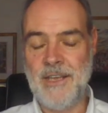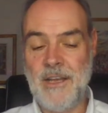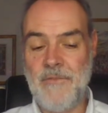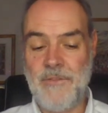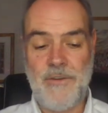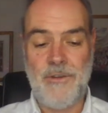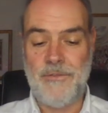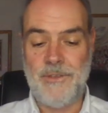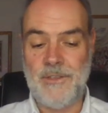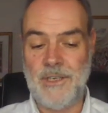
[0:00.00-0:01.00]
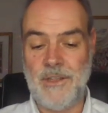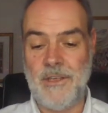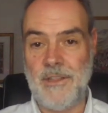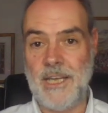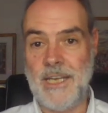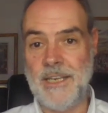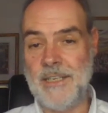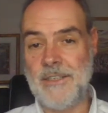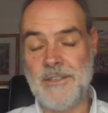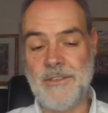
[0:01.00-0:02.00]
And very often, the other thing the
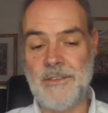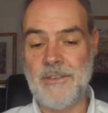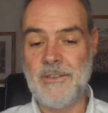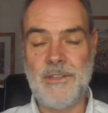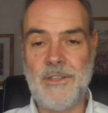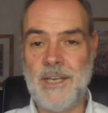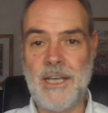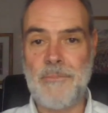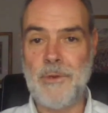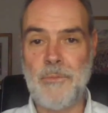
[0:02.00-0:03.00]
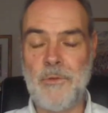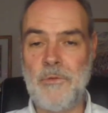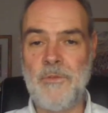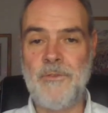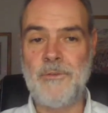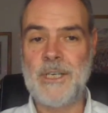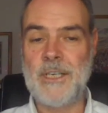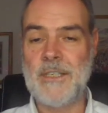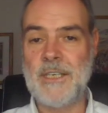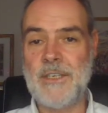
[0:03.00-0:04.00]
alienators do is that they come up with all the false
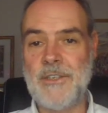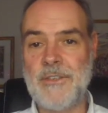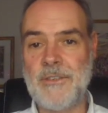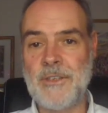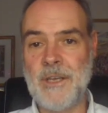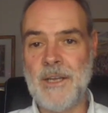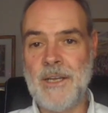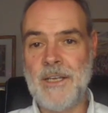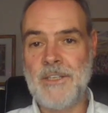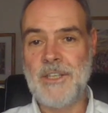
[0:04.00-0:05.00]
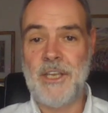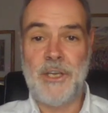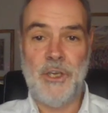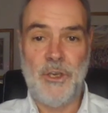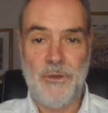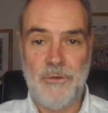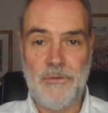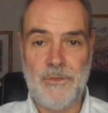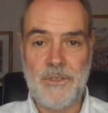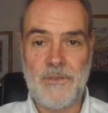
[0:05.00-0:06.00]
accusations. So they
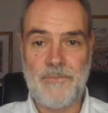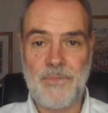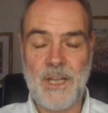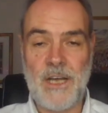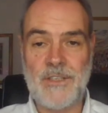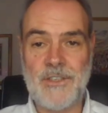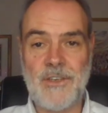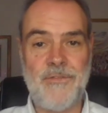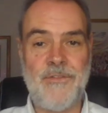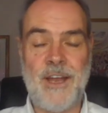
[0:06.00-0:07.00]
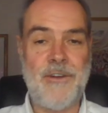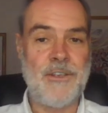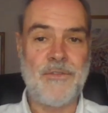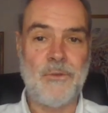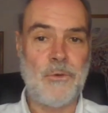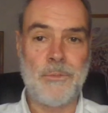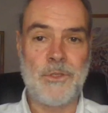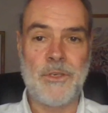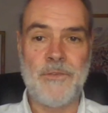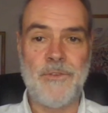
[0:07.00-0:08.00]
accuse us of various forms
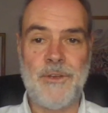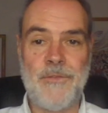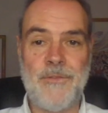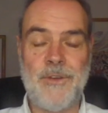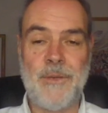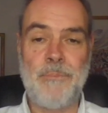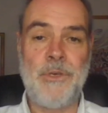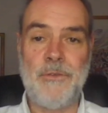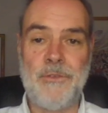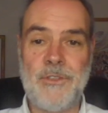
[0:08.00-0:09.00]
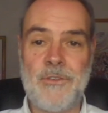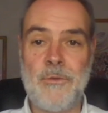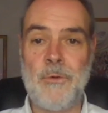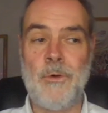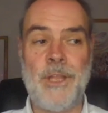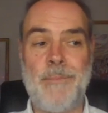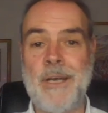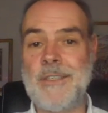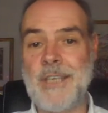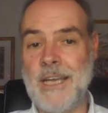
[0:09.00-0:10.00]
of, of abuse, or they
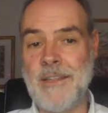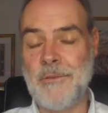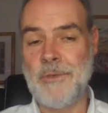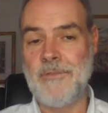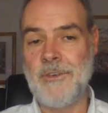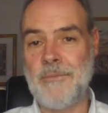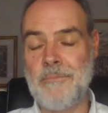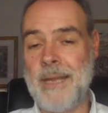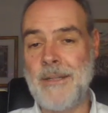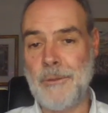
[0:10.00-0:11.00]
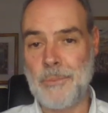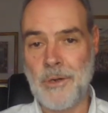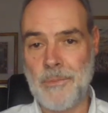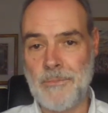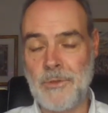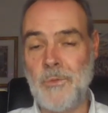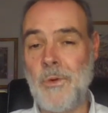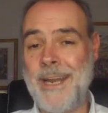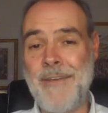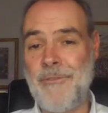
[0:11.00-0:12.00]
might say that we've got mental problems, or
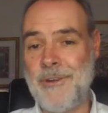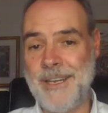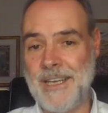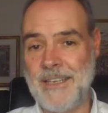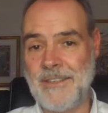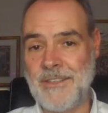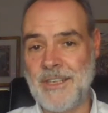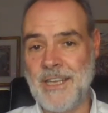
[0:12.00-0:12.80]
whatever it is.